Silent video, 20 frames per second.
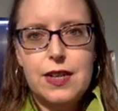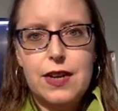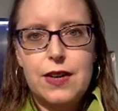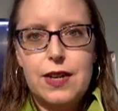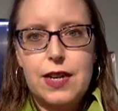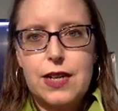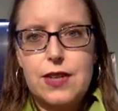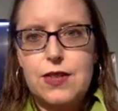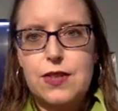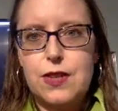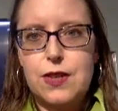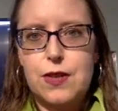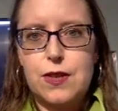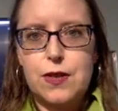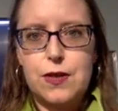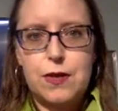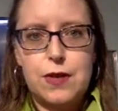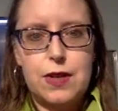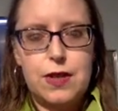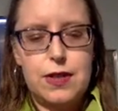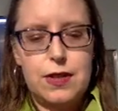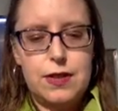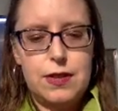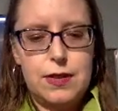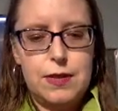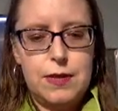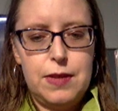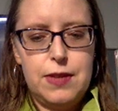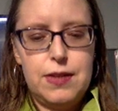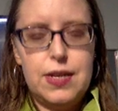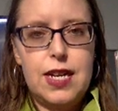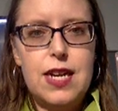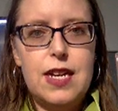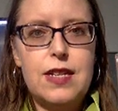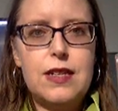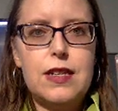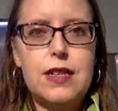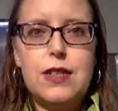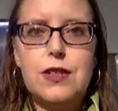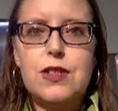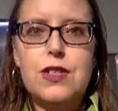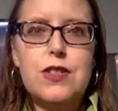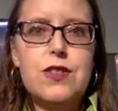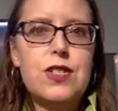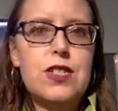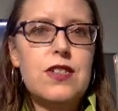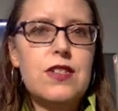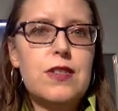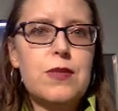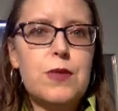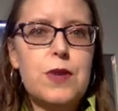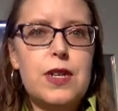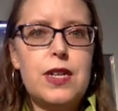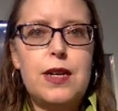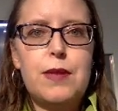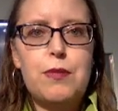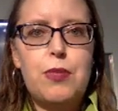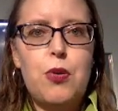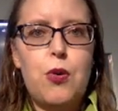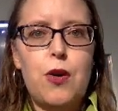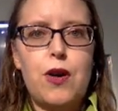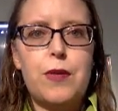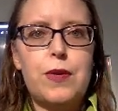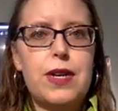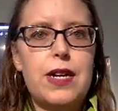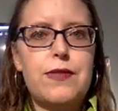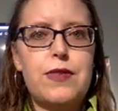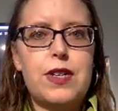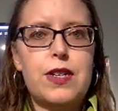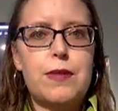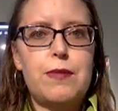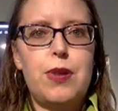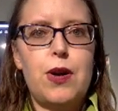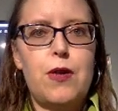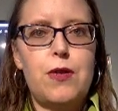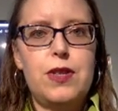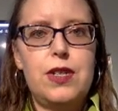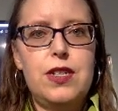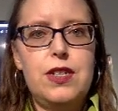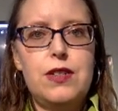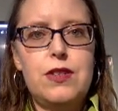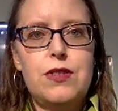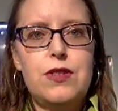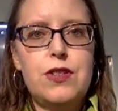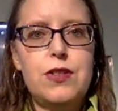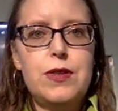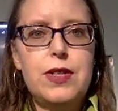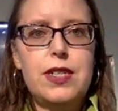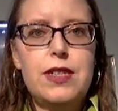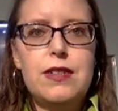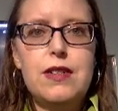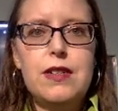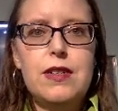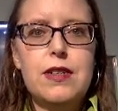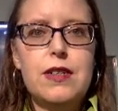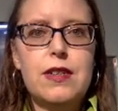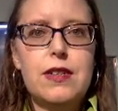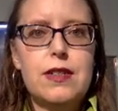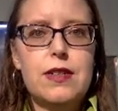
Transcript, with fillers: okay, so, um, and then you just want to import whatever component you're doing.